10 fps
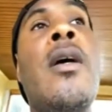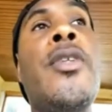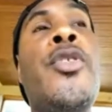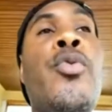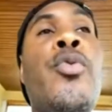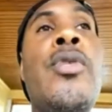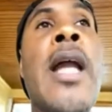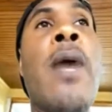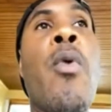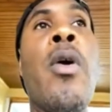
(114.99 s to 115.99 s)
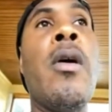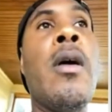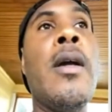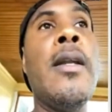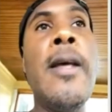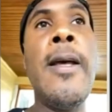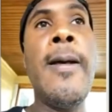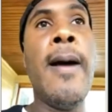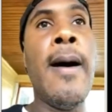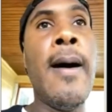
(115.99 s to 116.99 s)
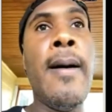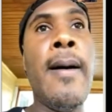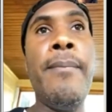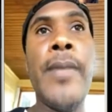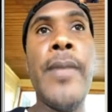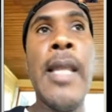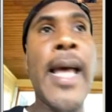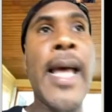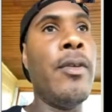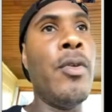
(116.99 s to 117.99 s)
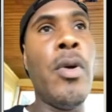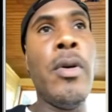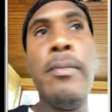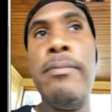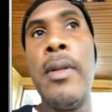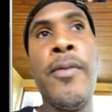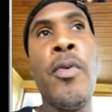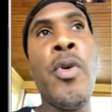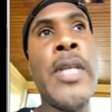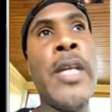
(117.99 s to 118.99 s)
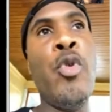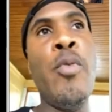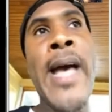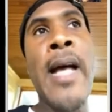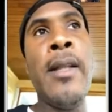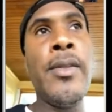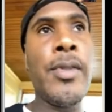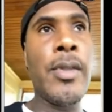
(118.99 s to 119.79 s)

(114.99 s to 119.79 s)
shoes that I work on in like of course at New Balance